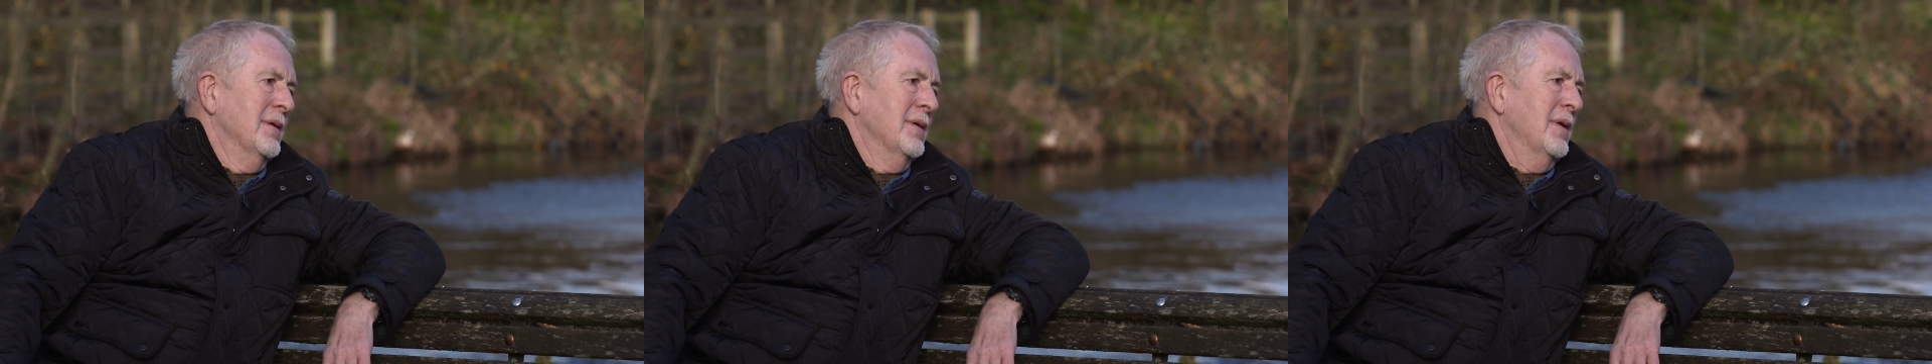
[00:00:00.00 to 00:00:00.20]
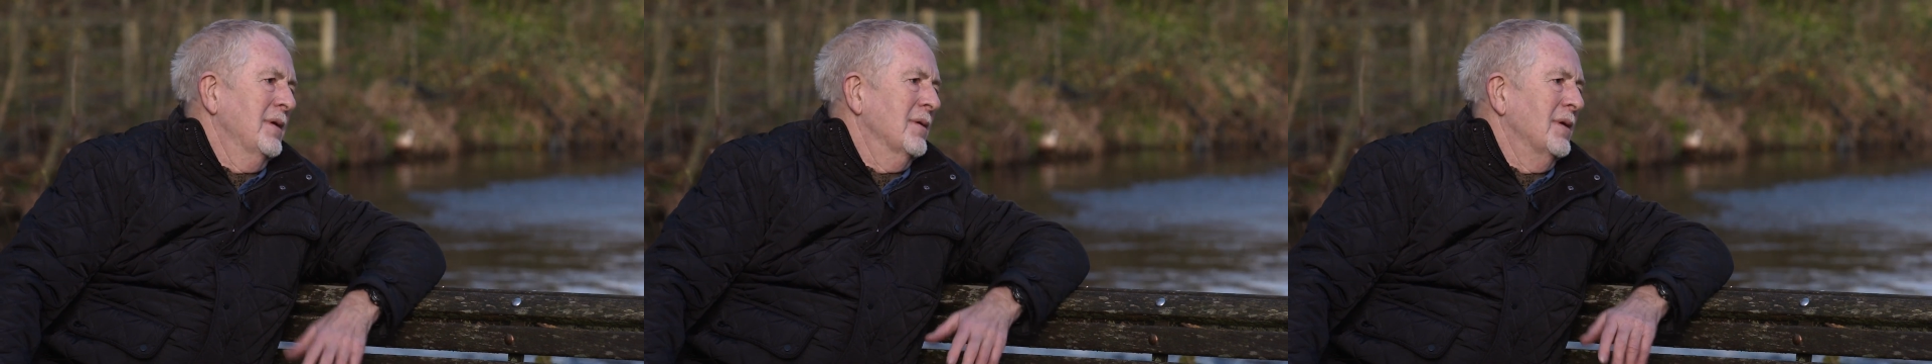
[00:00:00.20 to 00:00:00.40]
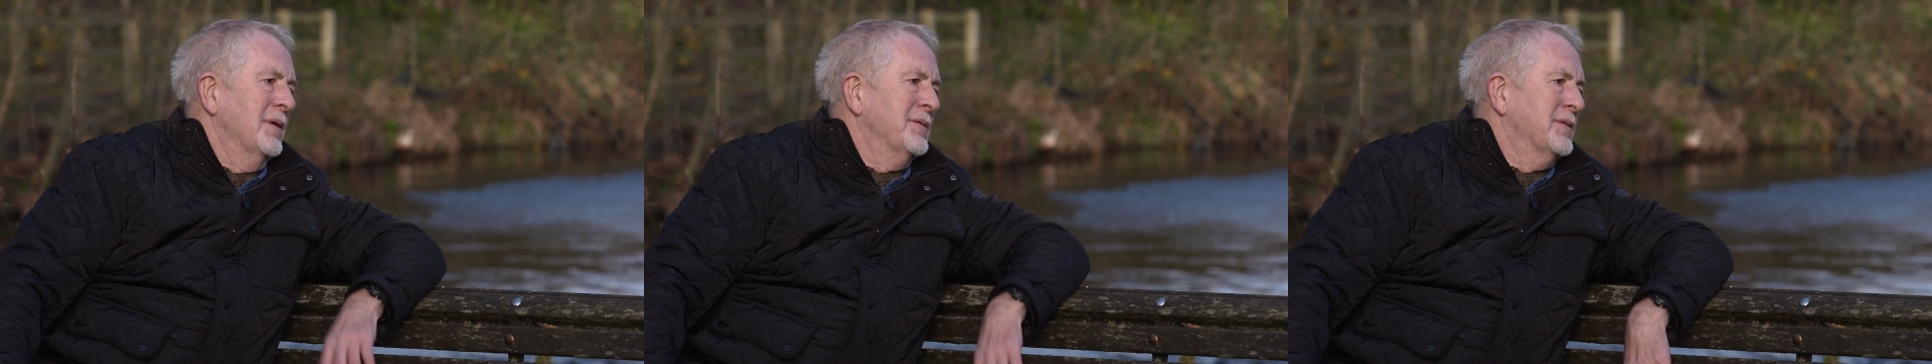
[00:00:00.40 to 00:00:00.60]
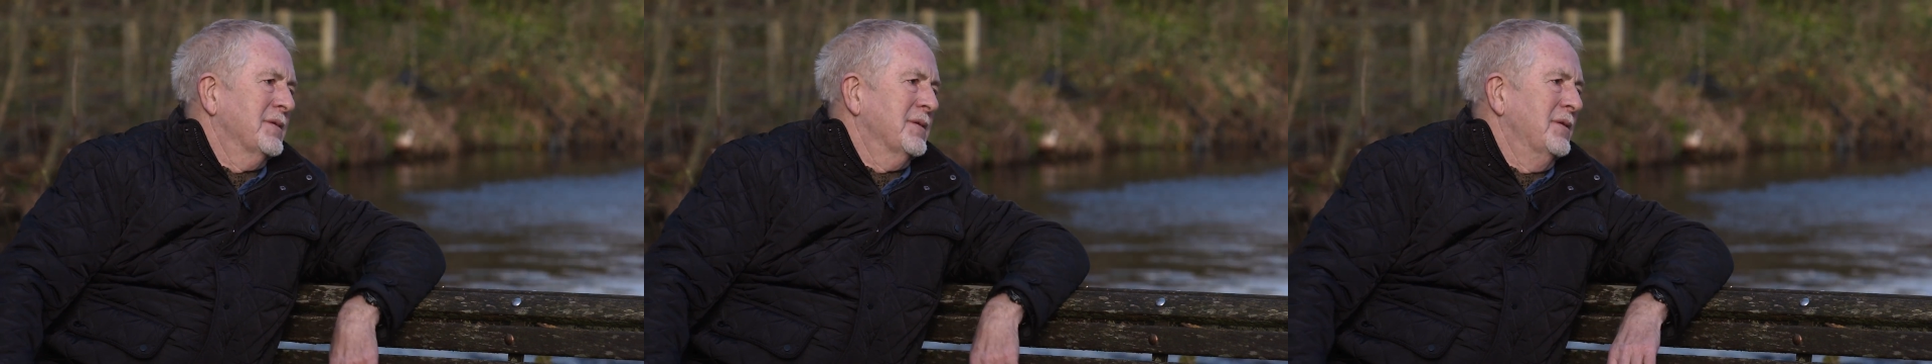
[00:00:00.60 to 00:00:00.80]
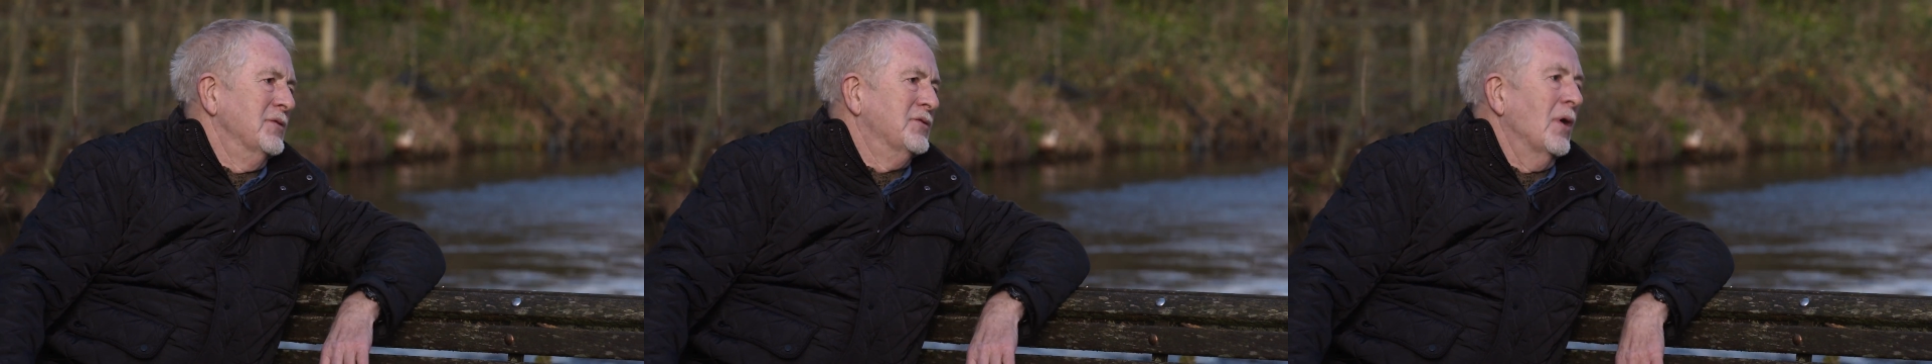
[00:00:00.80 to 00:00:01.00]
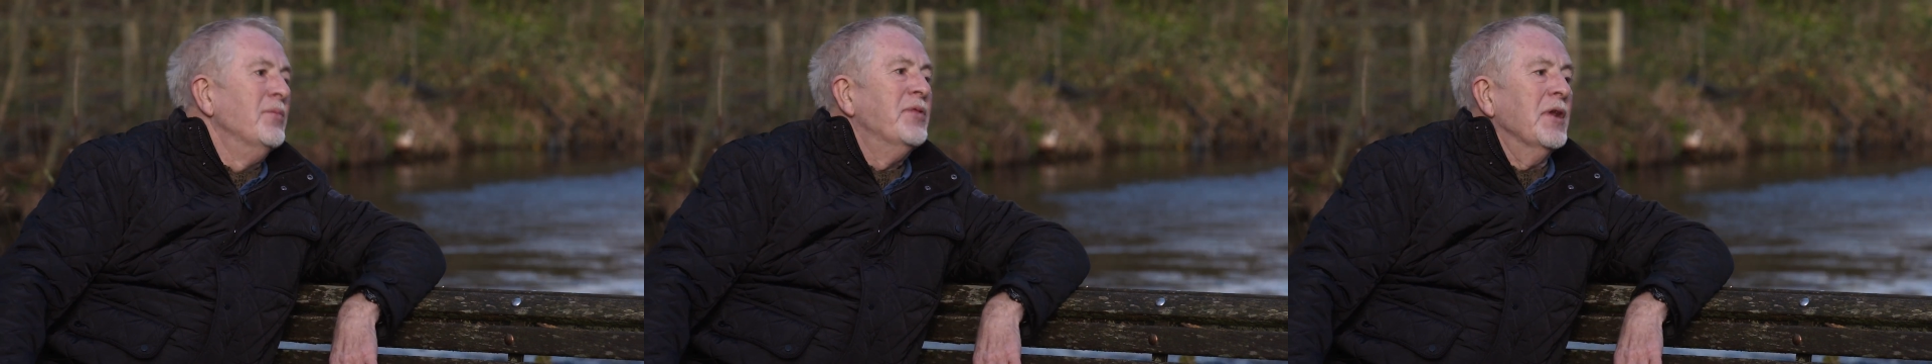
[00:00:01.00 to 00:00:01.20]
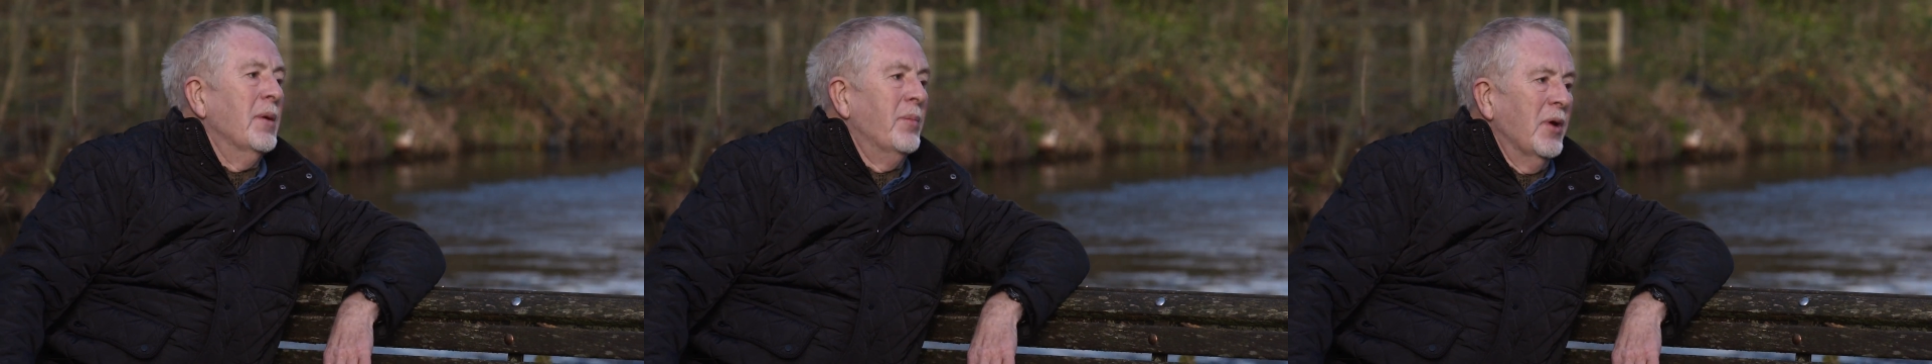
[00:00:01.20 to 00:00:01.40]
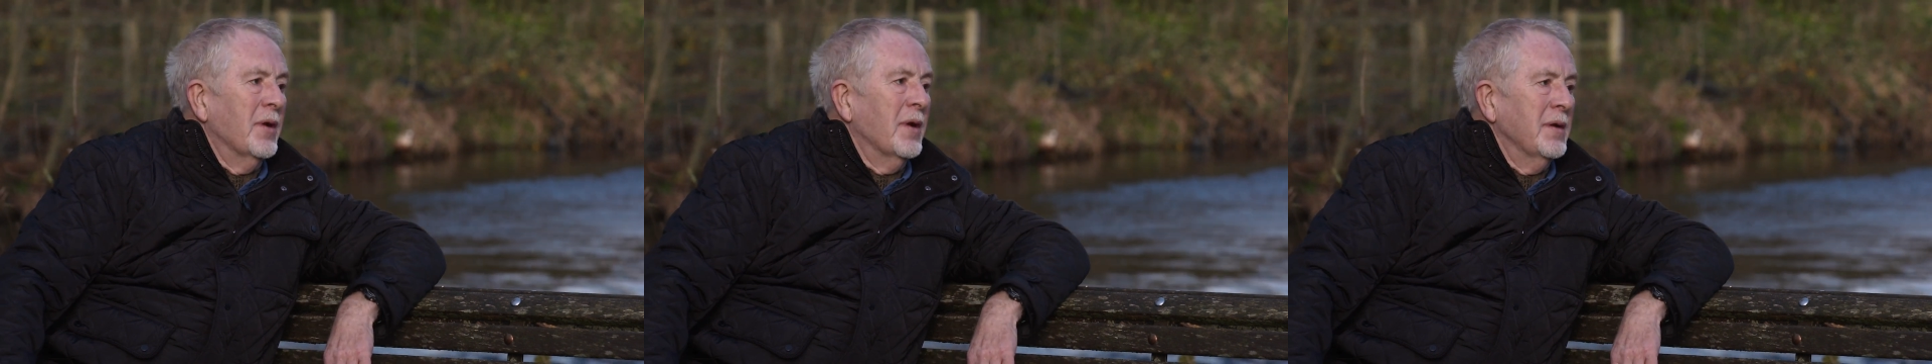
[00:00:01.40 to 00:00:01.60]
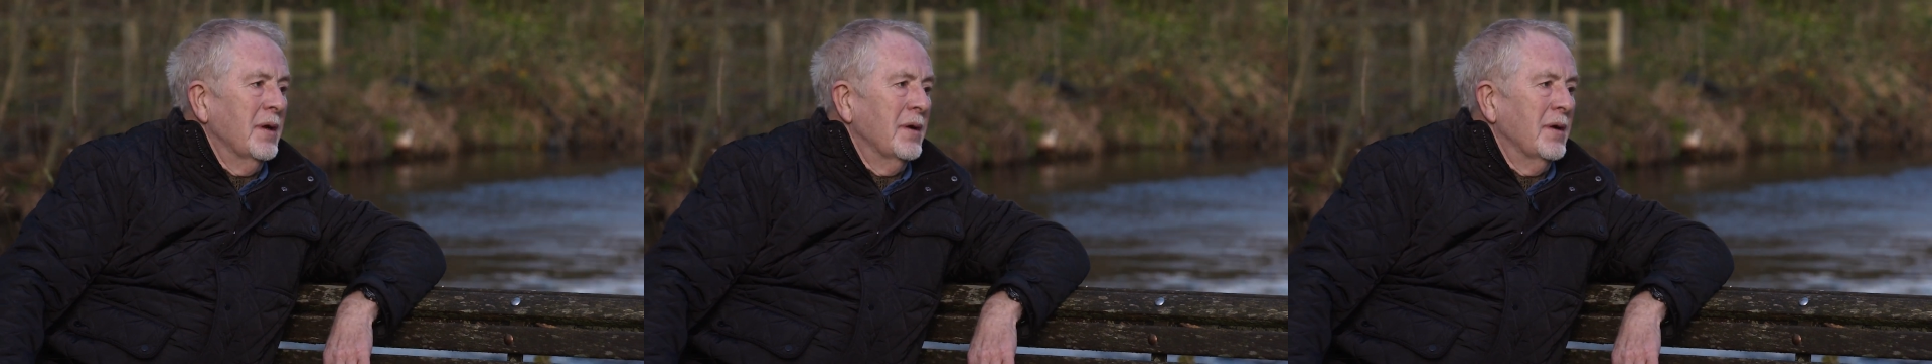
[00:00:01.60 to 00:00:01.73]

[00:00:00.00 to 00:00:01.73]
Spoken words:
You know, there's something about it.